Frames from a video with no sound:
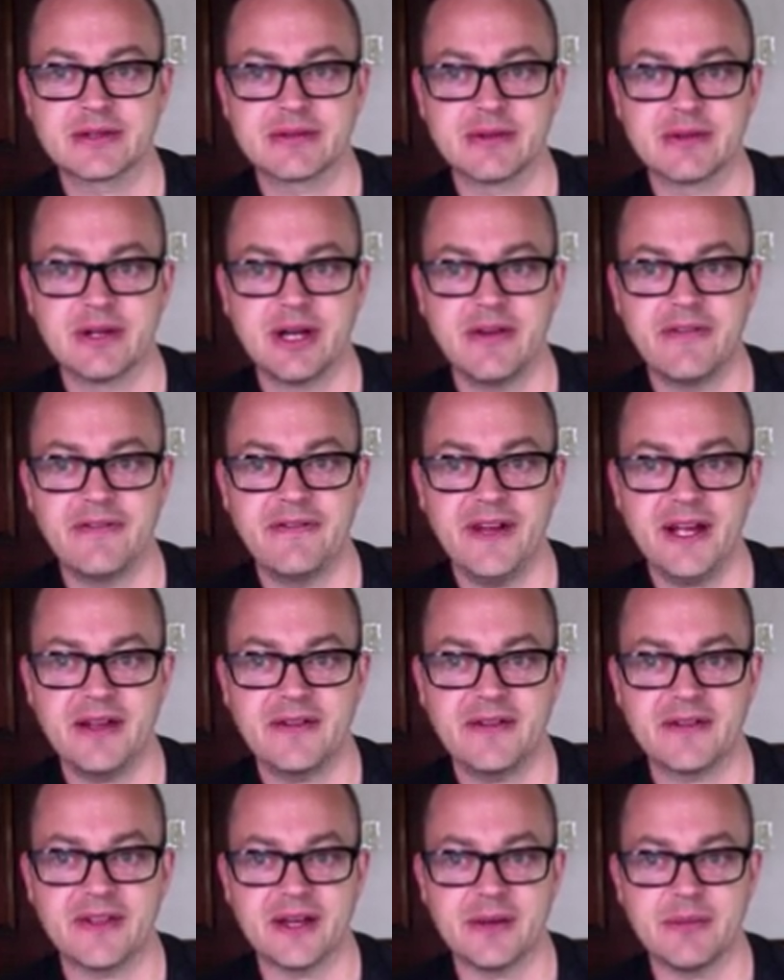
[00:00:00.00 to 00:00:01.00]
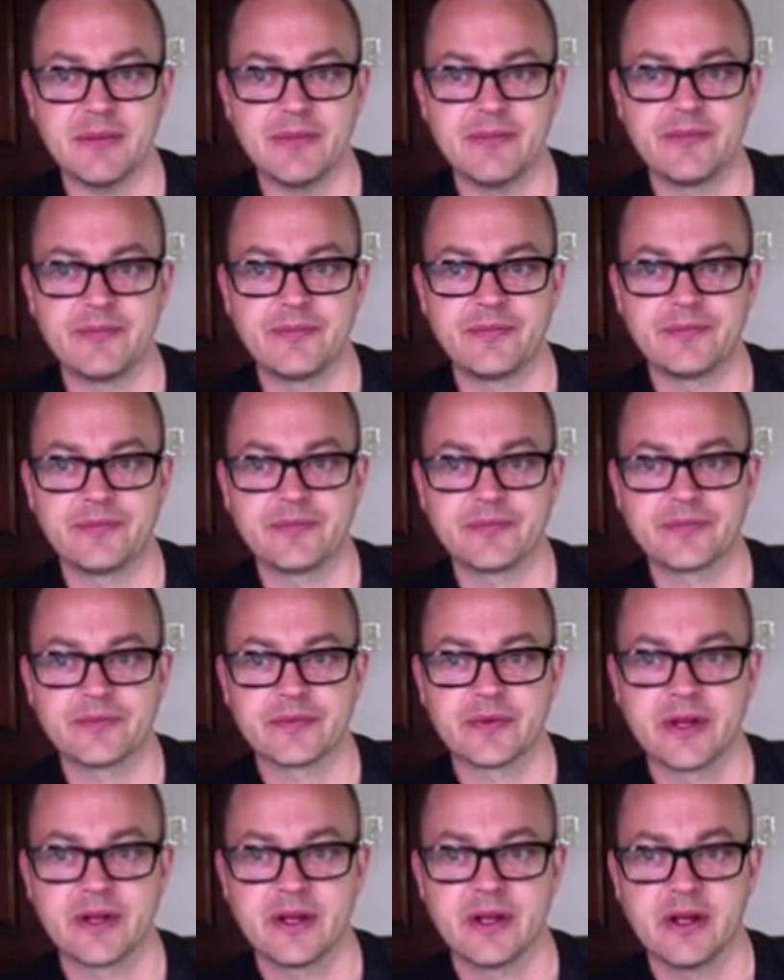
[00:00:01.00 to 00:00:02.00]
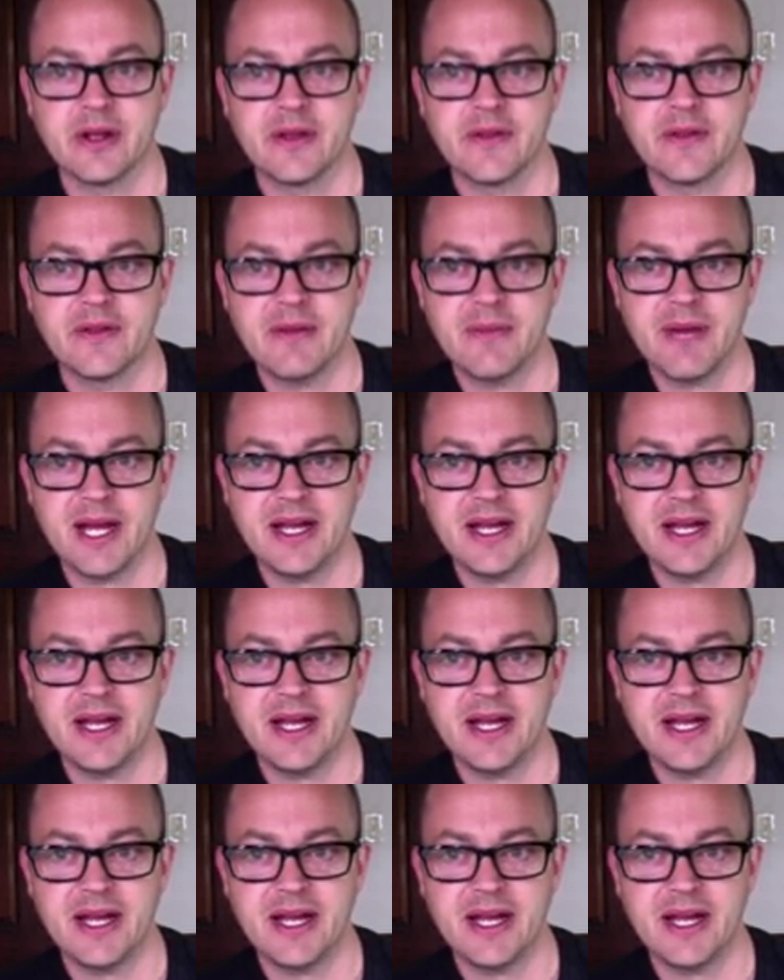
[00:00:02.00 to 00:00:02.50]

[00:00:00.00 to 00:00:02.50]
affect them. They might